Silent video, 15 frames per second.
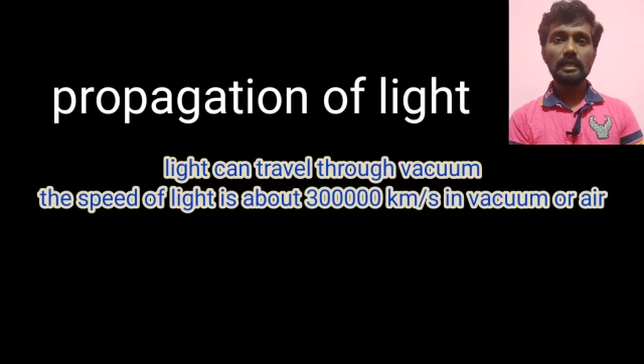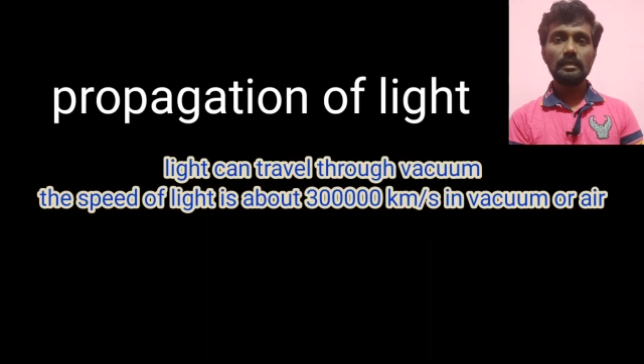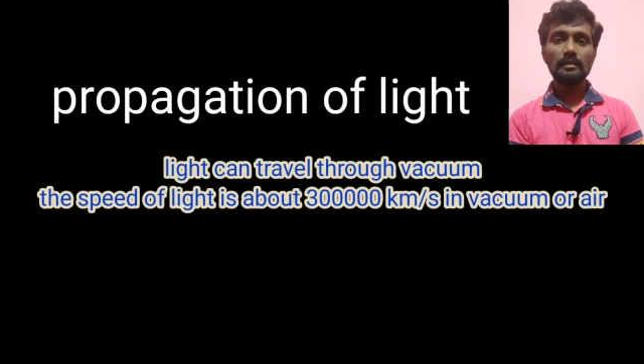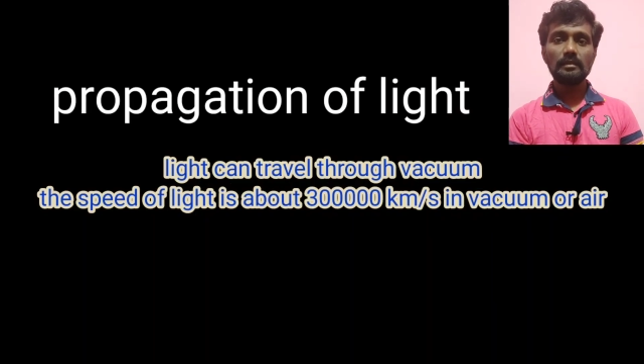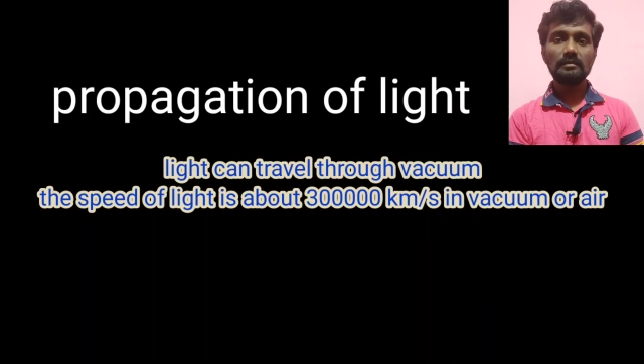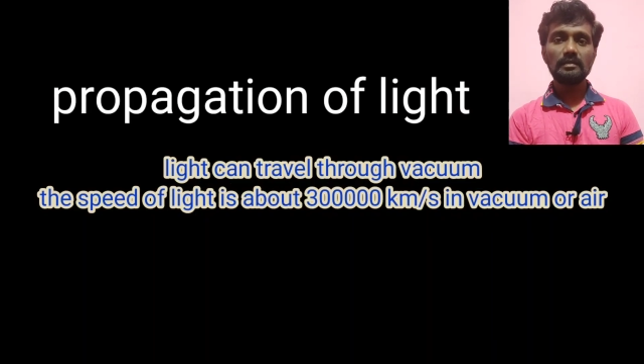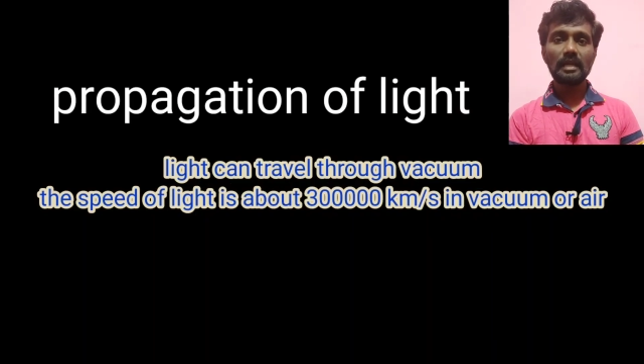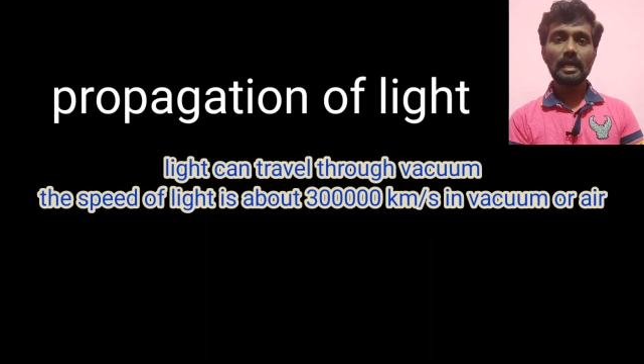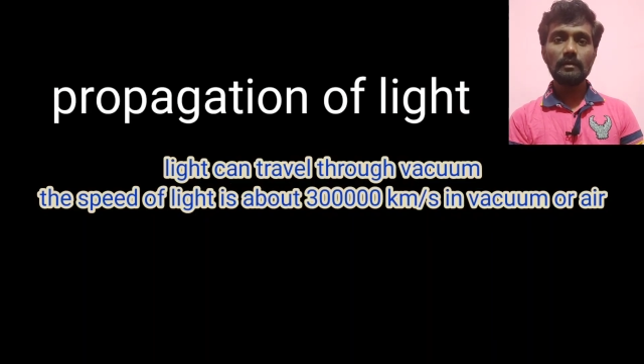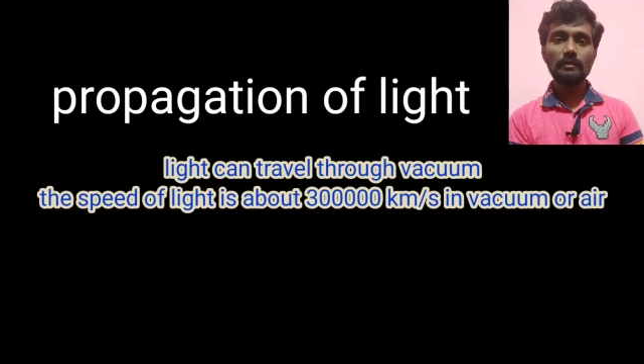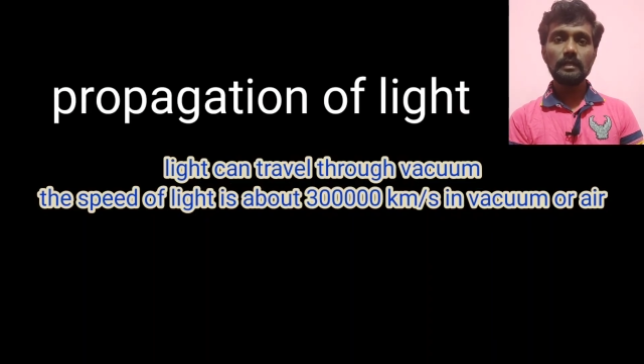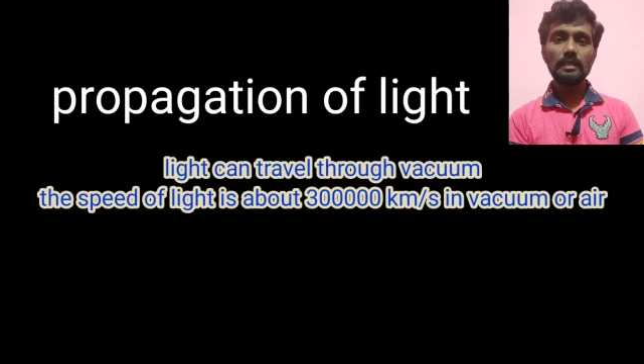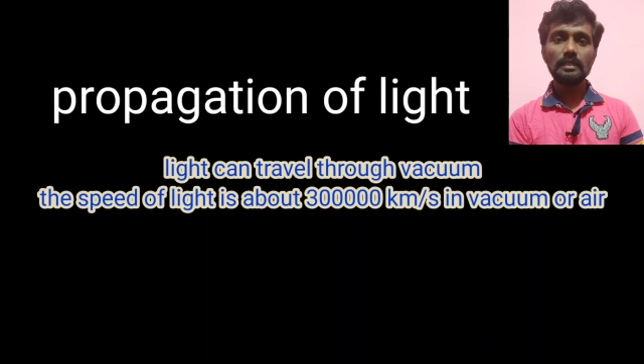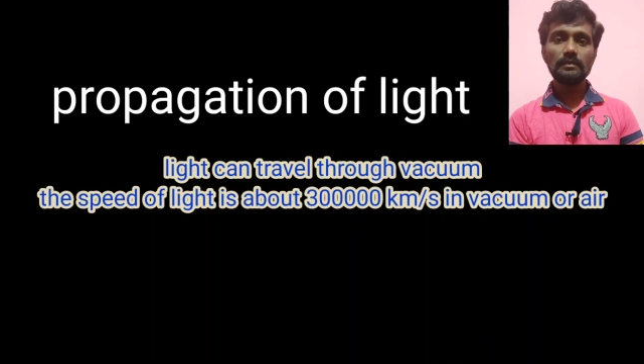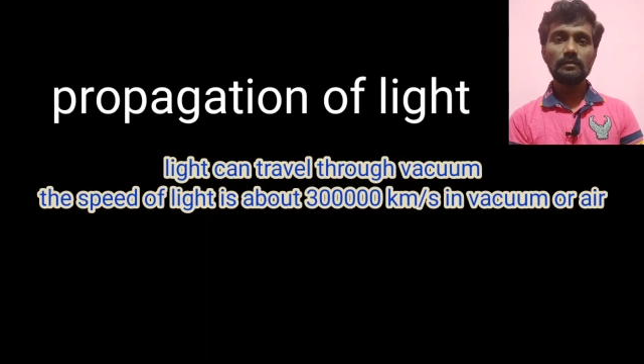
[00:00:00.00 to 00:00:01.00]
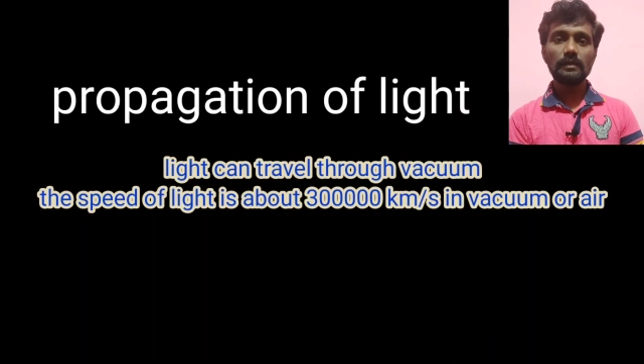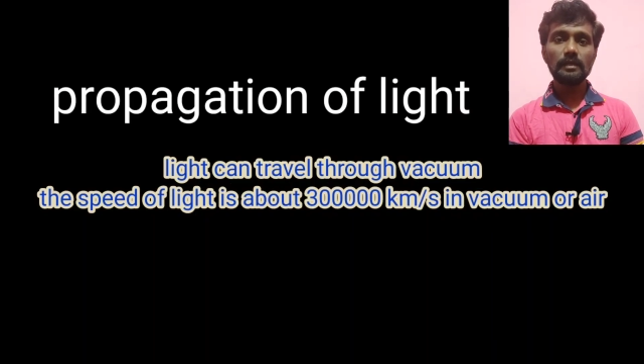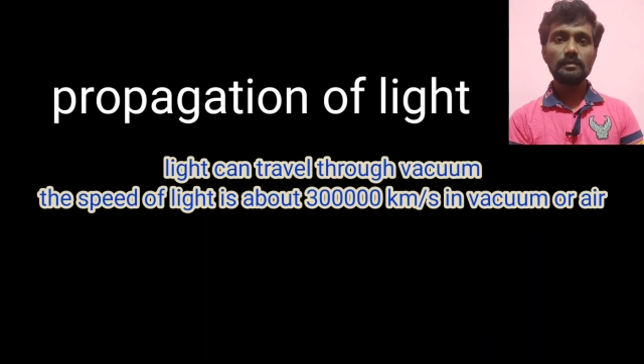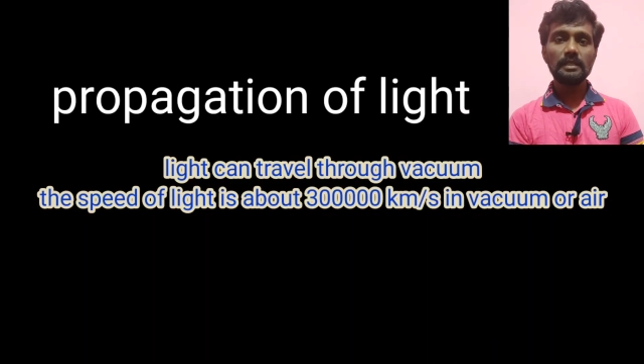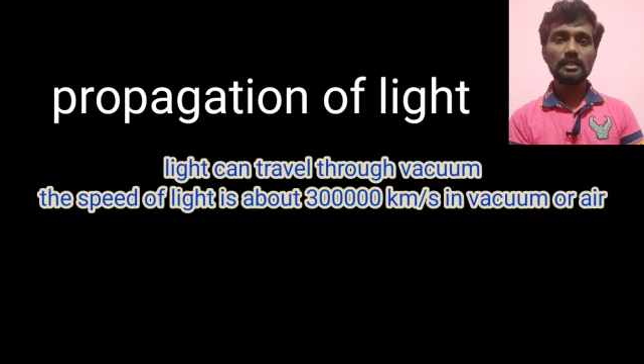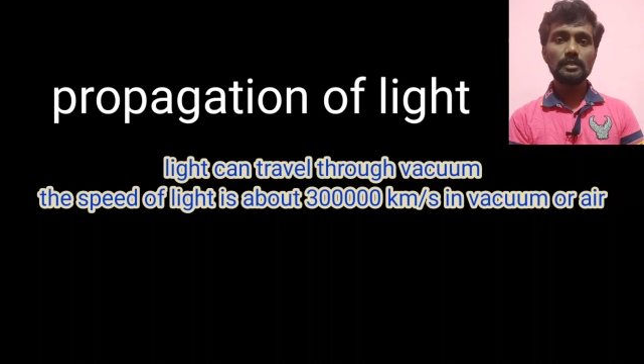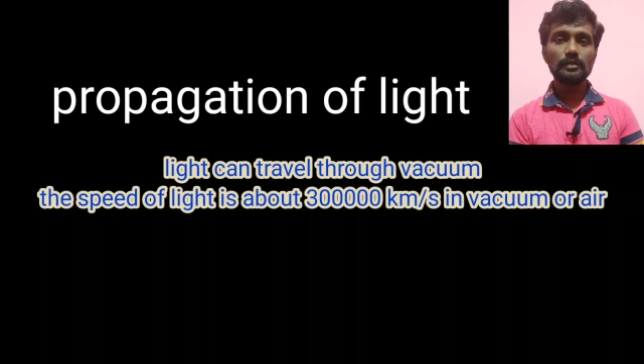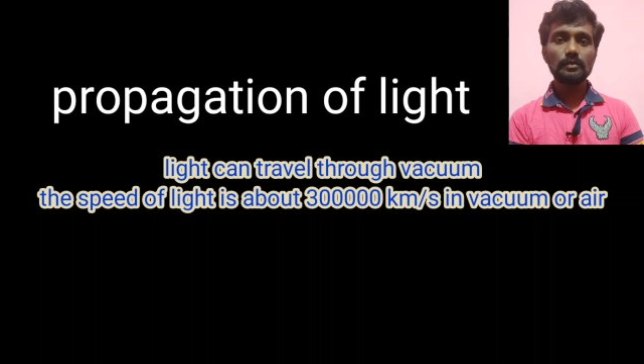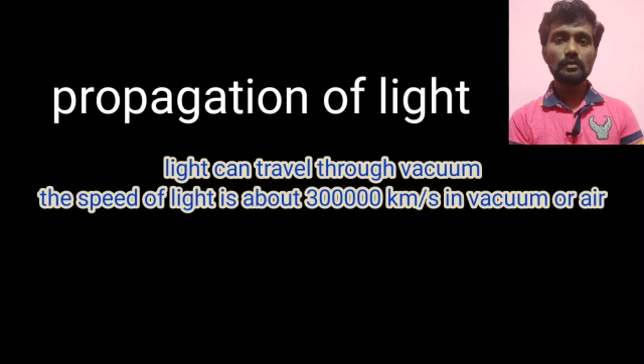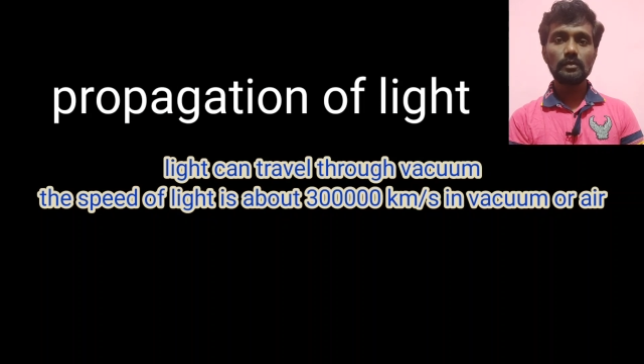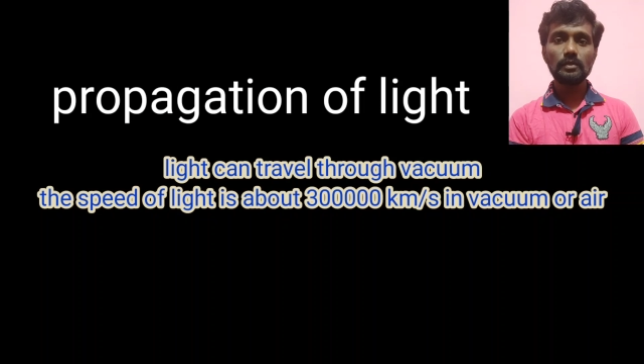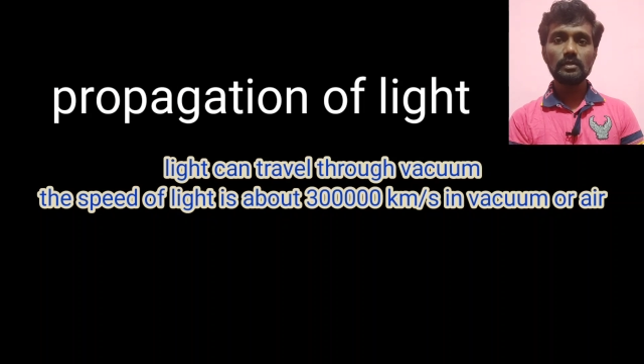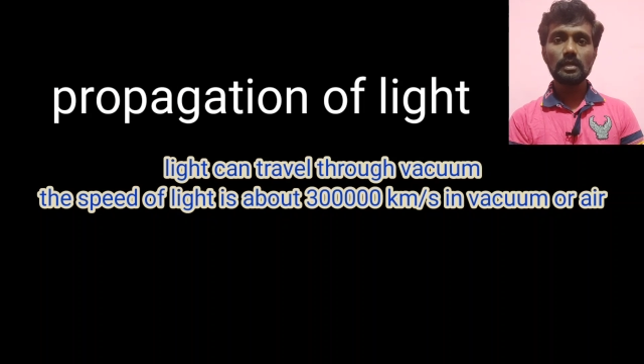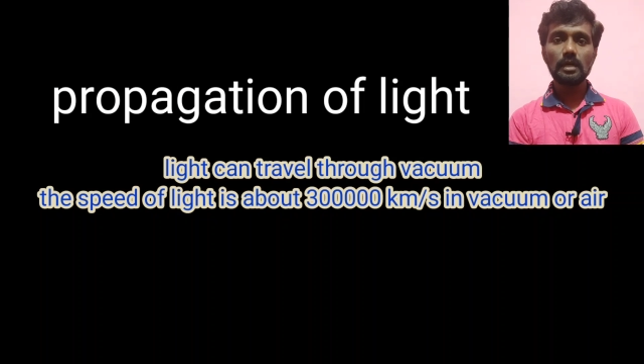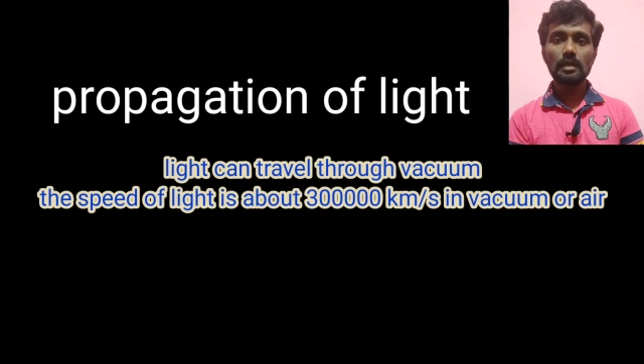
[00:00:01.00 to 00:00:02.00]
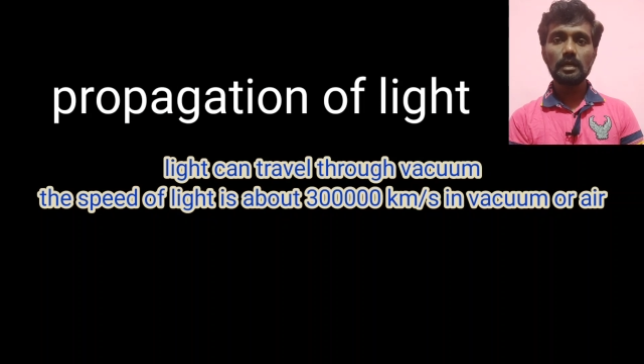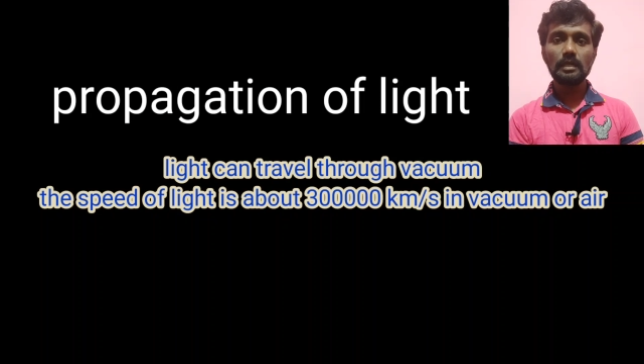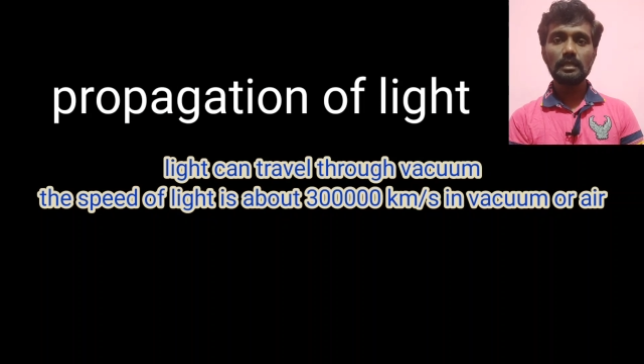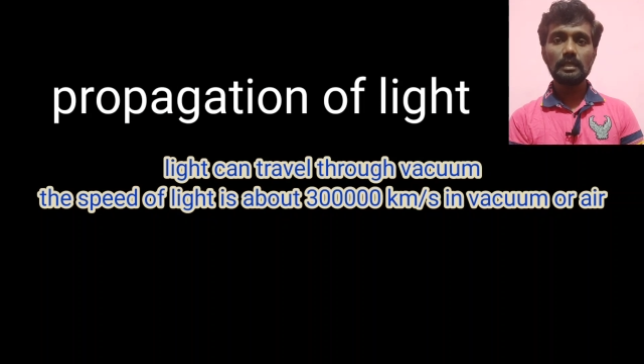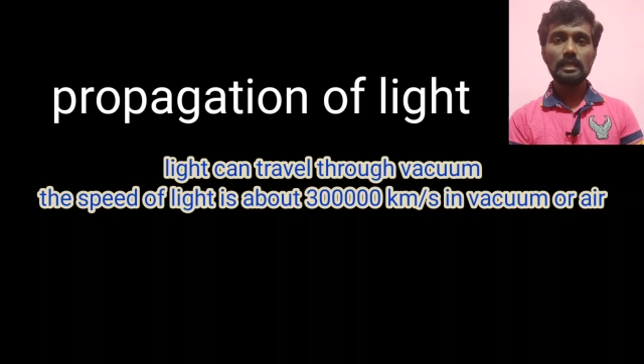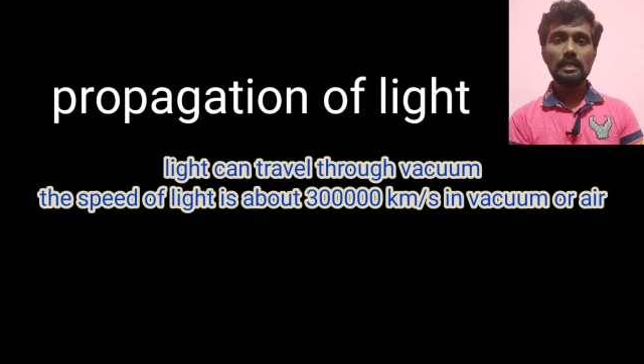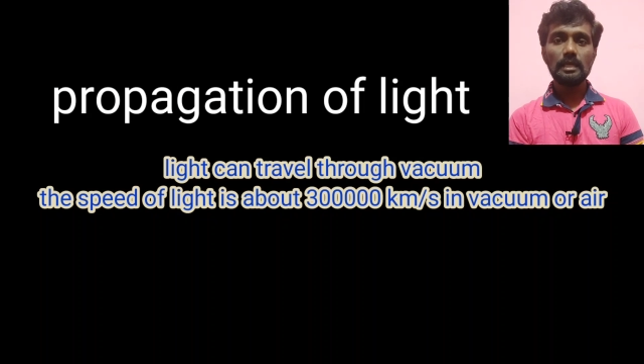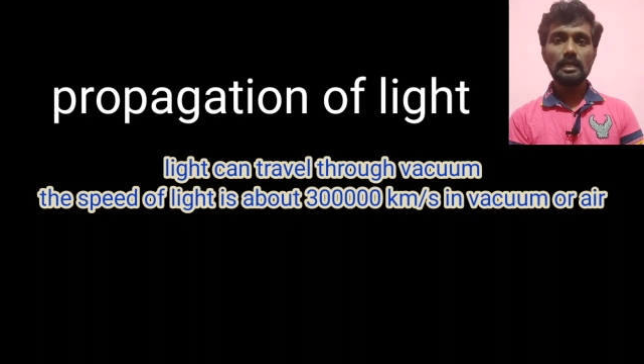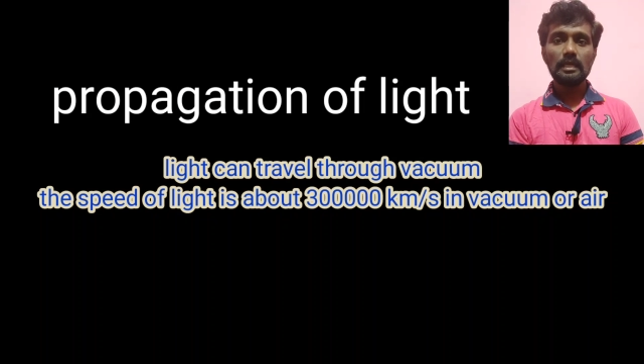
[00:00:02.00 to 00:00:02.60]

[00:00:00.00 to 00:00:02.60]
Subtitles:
either travels from its source or